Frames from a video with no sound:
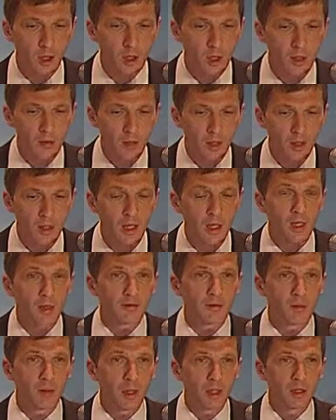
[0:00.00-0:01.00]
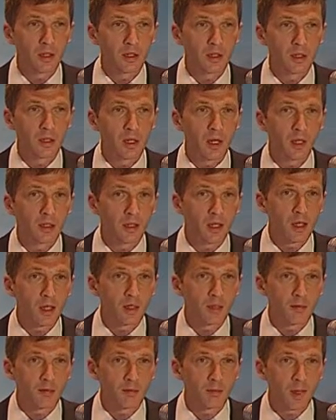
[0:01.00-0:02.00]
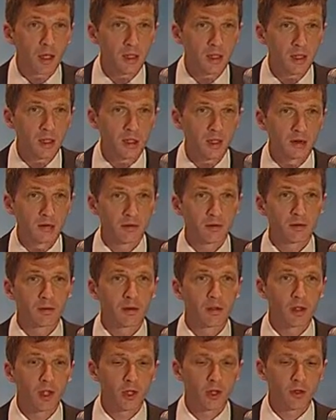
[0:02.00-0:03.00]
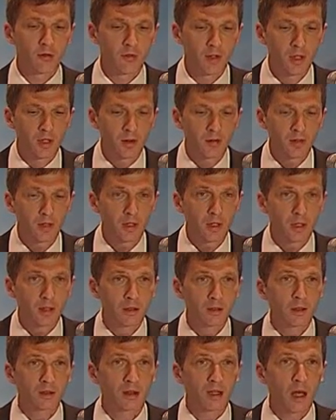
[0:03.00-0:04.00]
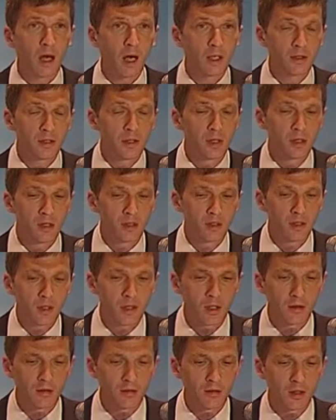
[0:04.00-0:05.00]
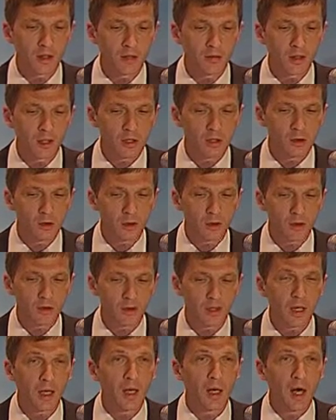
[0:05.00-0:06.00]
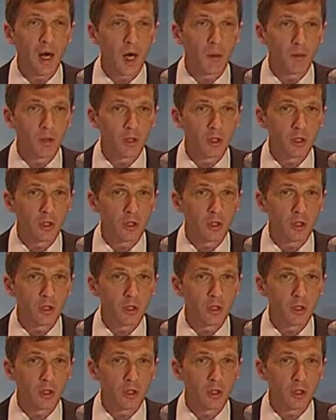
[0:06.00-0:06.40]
fit our criteria, the ability to work in stereo mode and to be able to